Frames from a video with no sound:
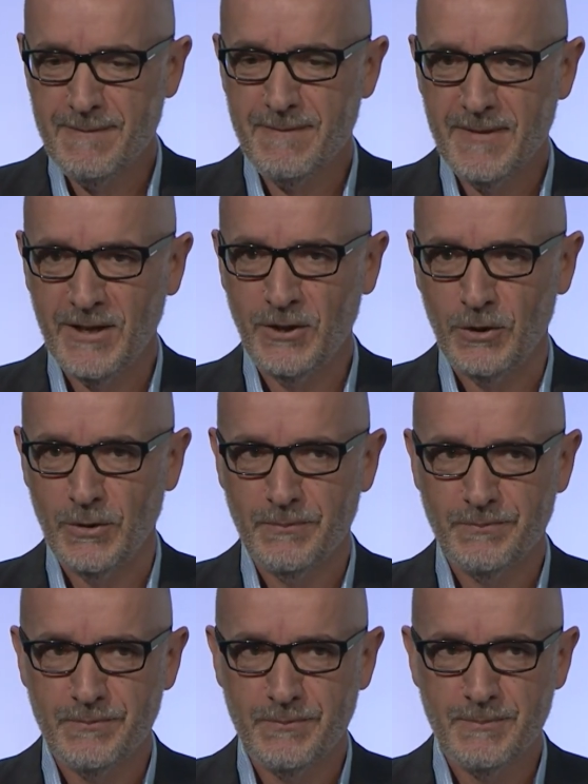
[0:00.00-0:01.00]
thank you.
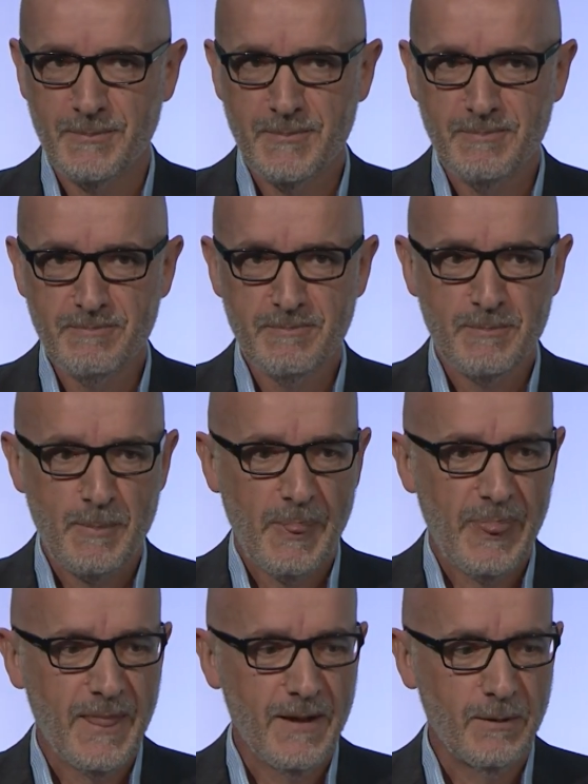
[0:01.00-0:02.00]

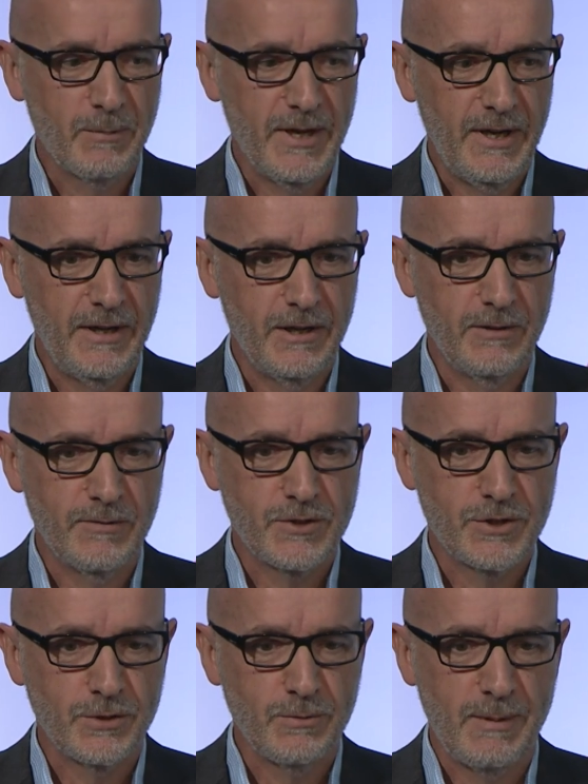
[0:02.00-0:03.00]
I'm going to hand over
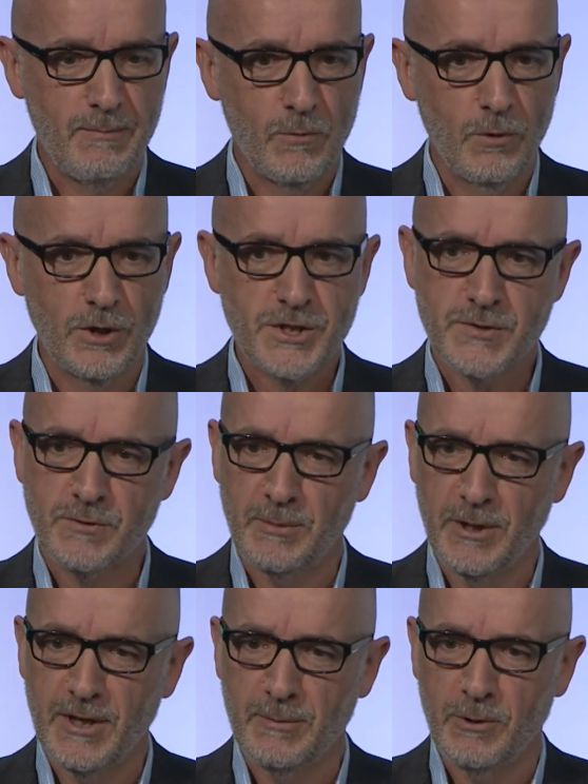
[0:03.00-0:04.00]
to Ross from
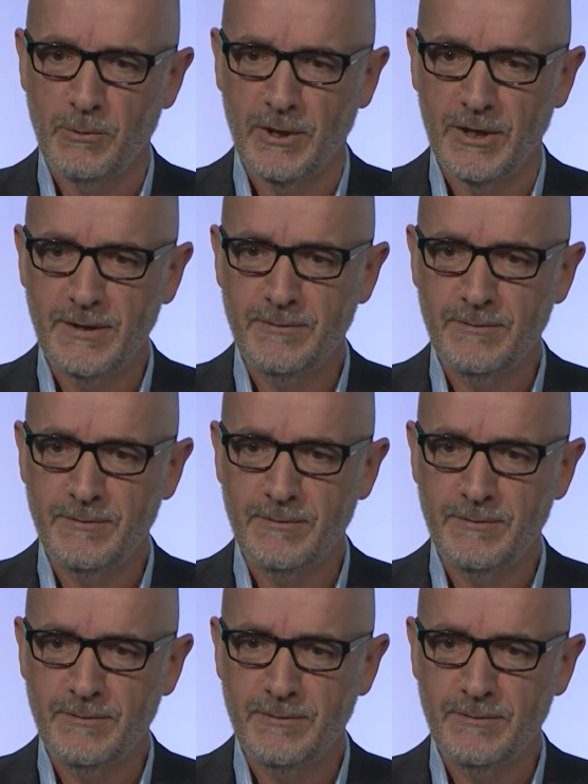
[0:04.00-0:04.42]
OWI,